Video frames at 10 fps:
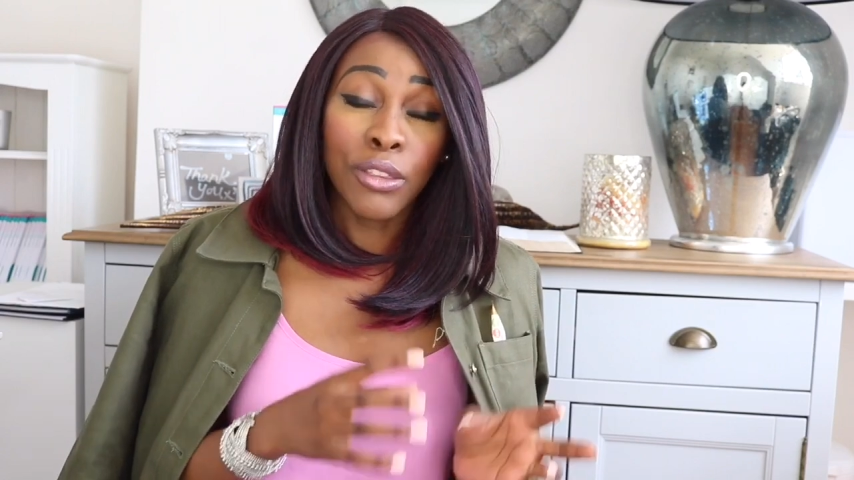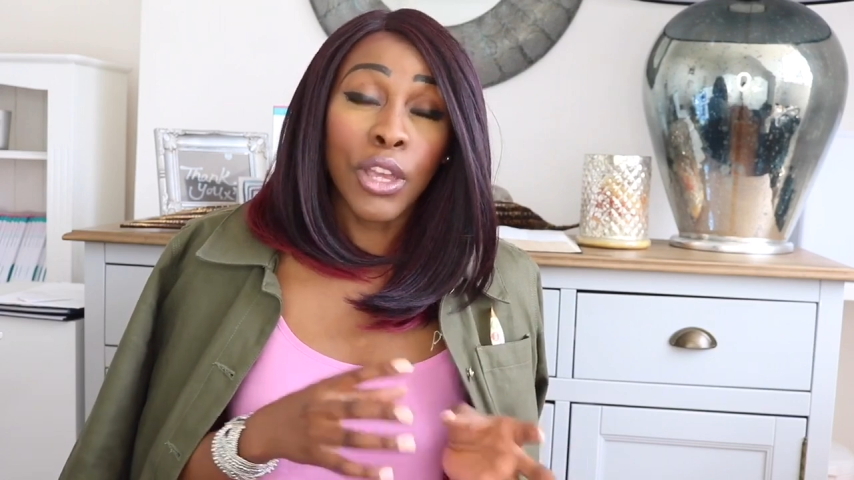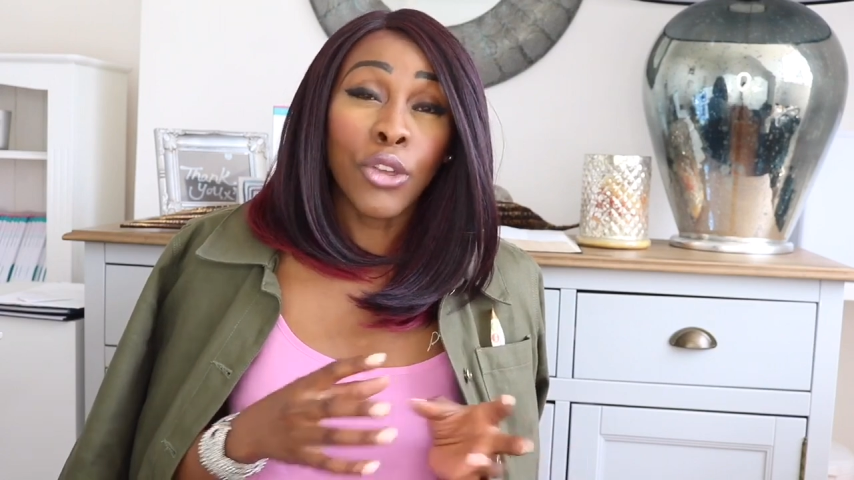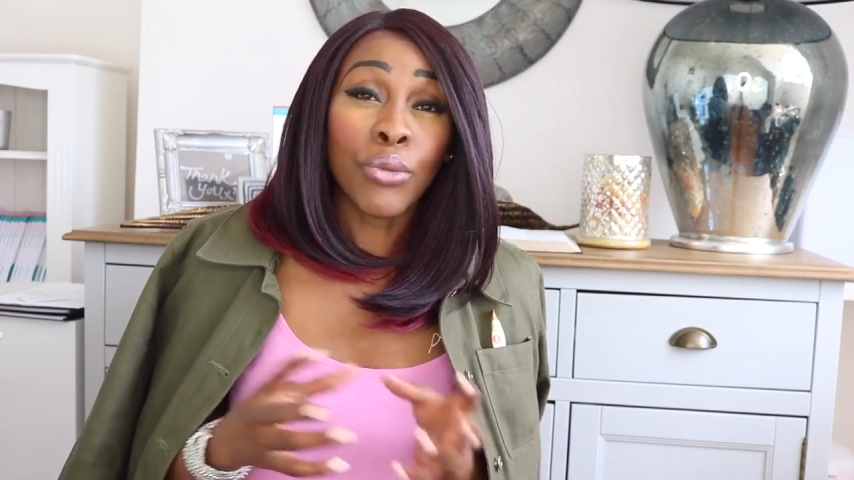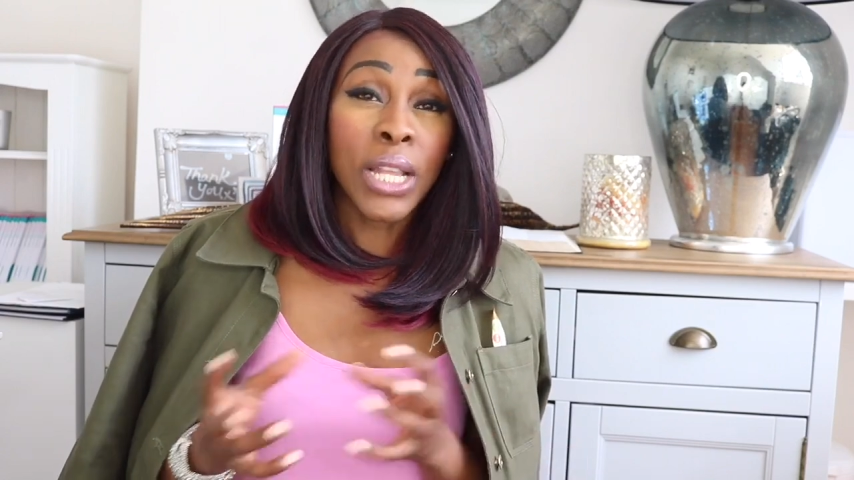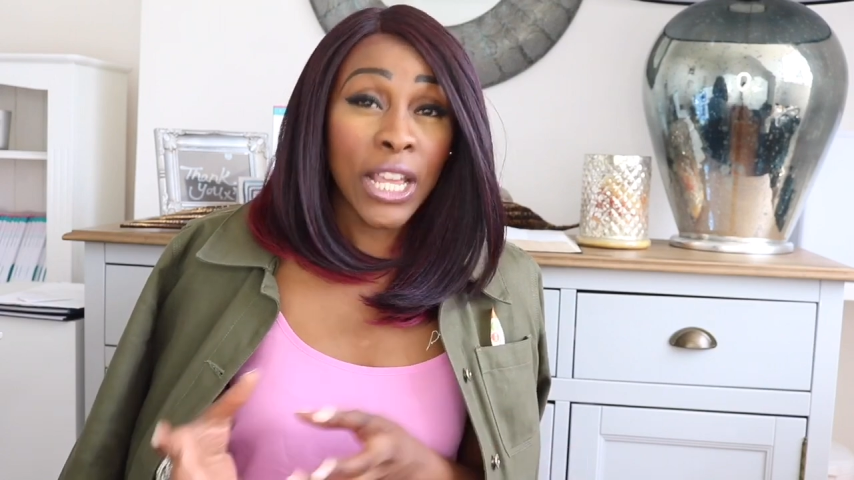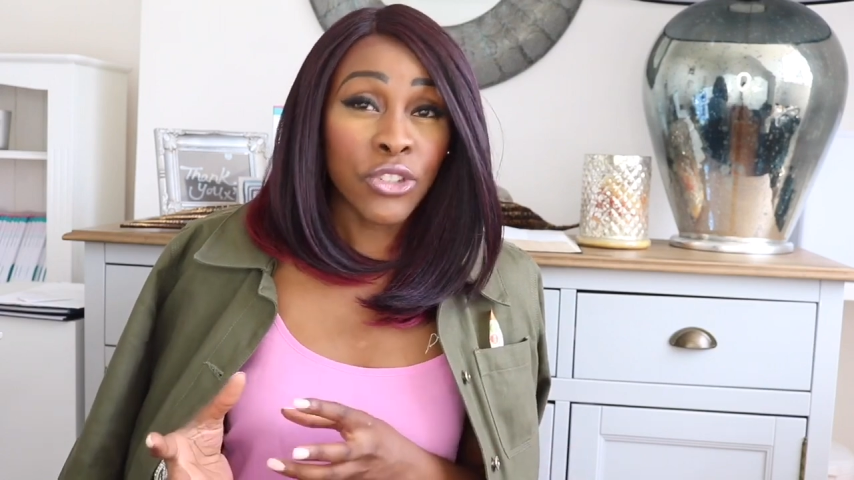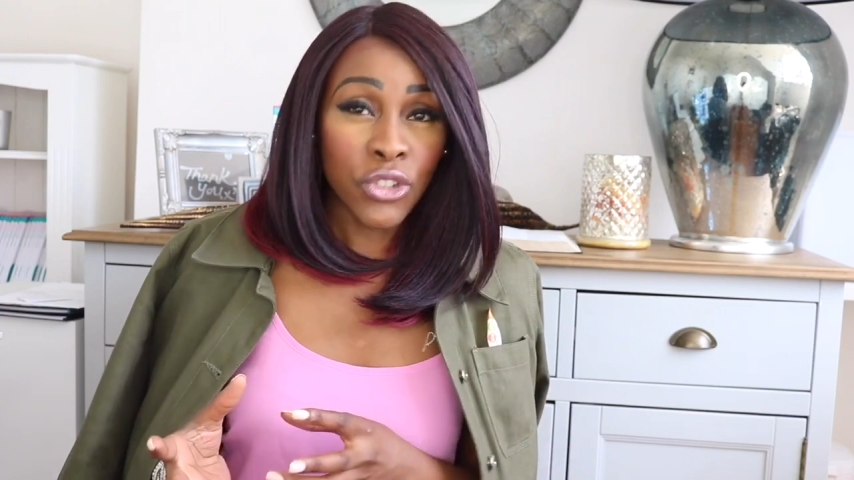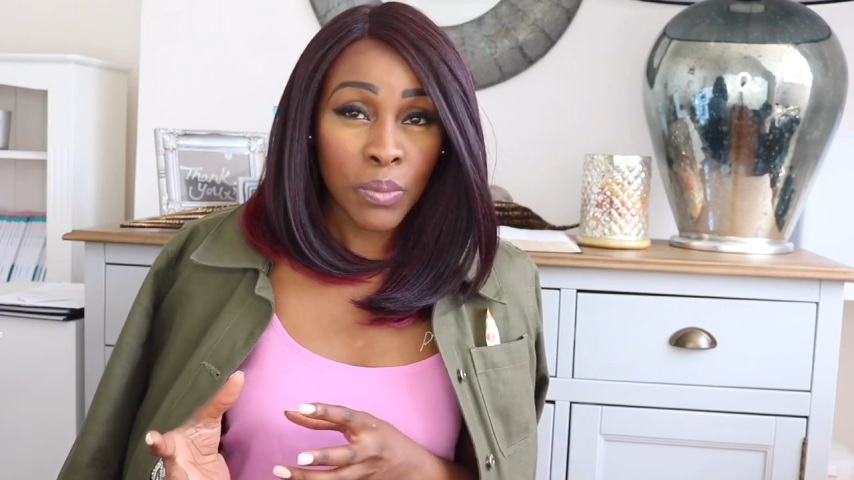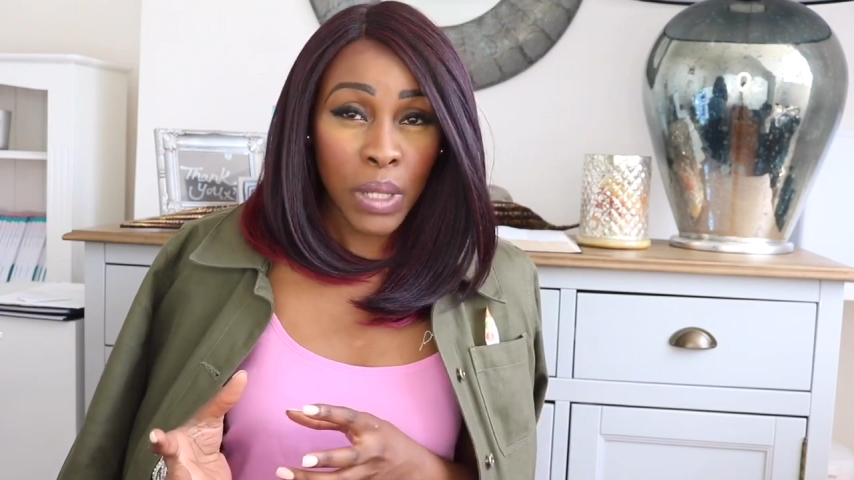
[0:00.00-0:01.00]
they're your
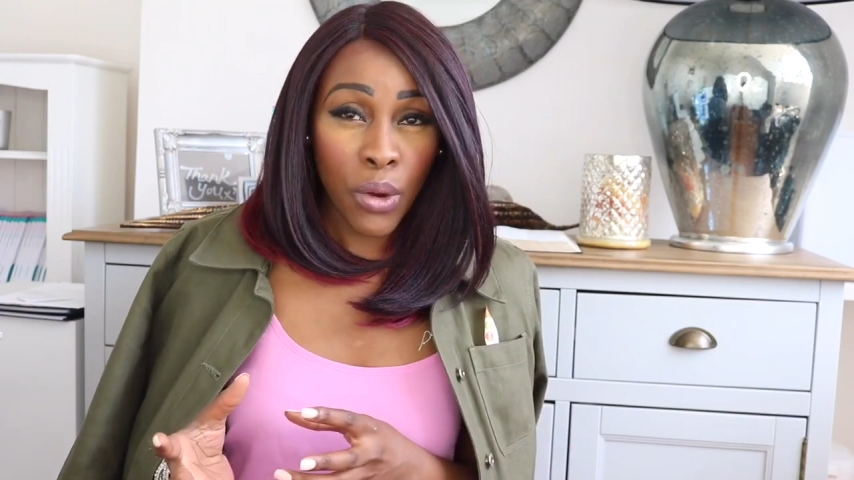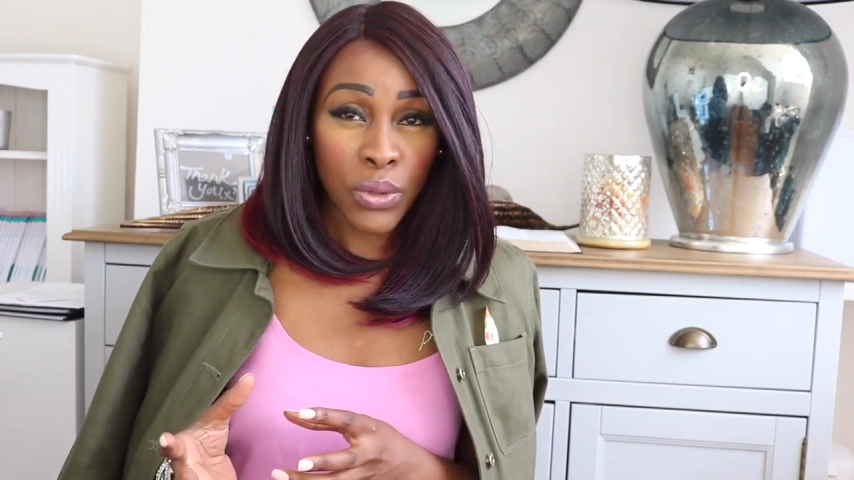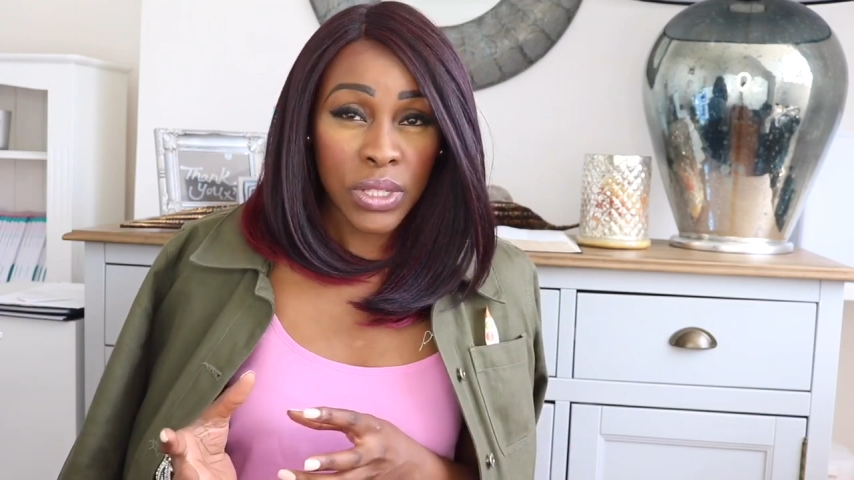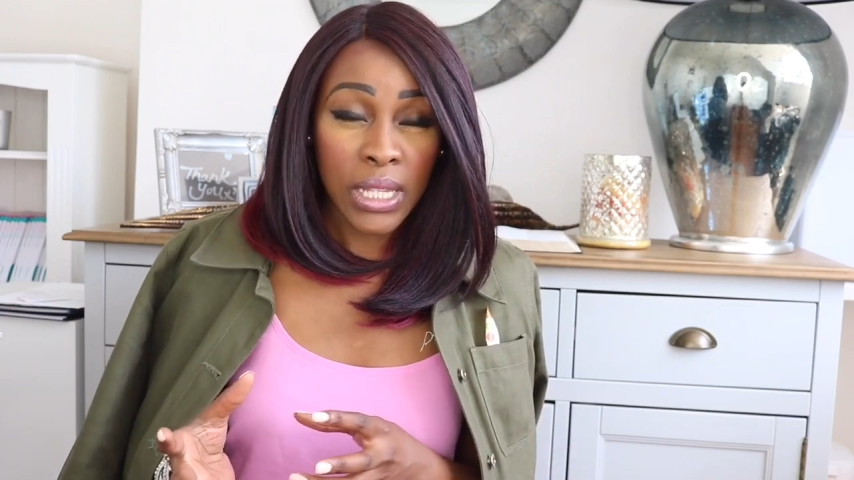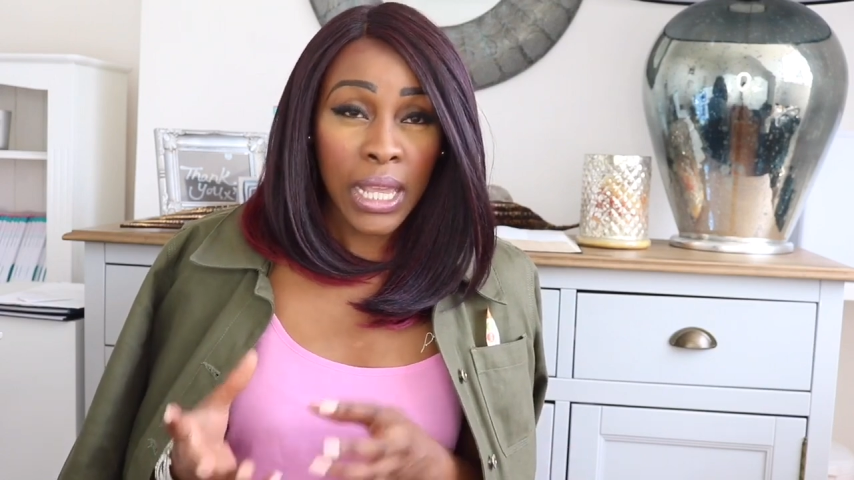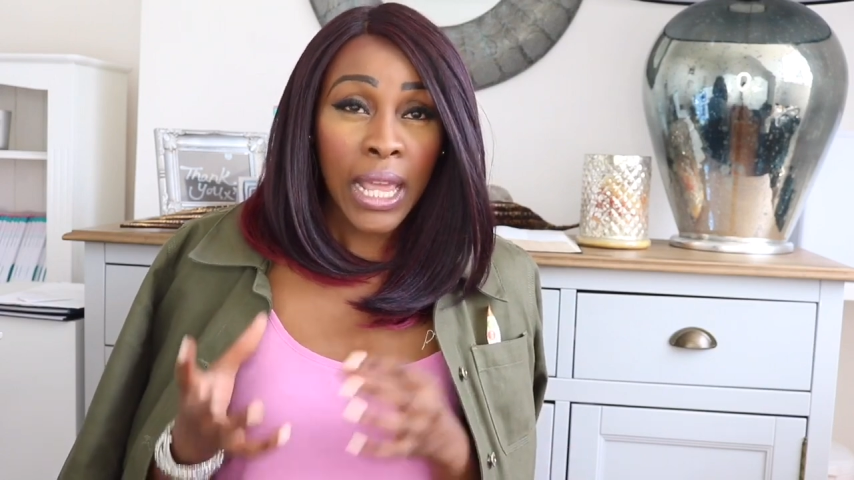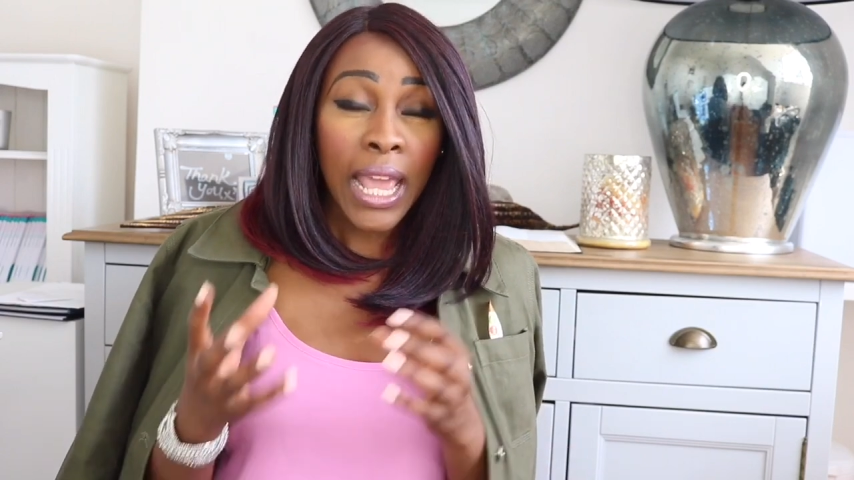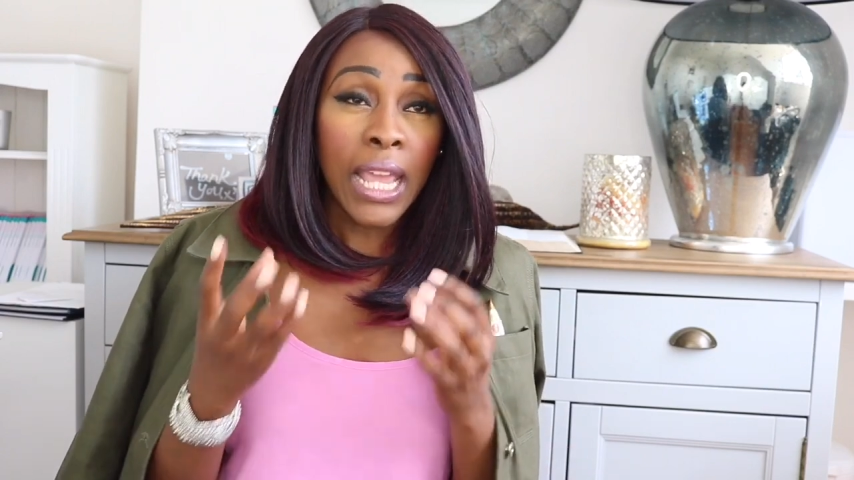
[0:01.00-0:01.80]
relationship currency